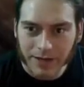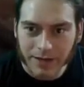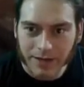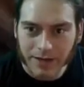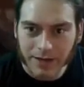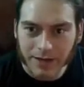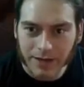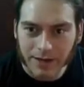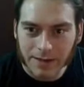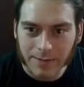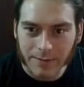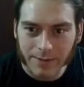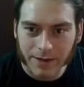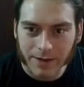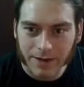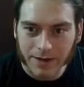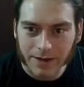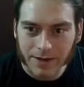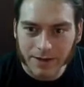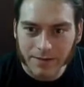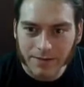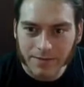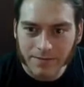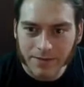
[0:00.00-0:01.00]
week. Hey,
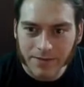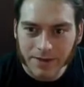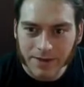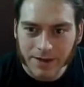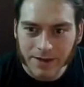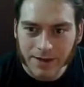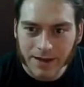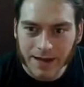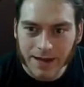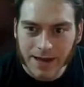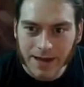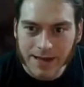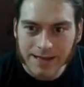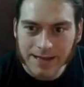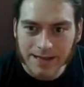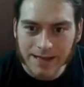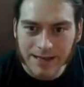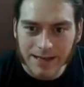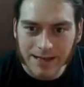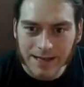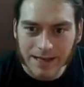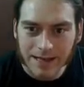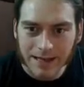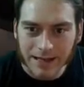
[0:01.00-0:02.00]
buddy.
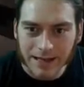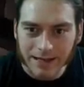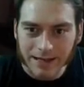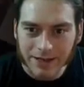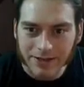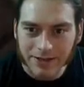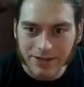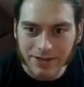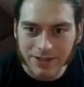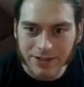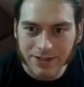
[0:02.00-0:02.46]
Can't get it. You're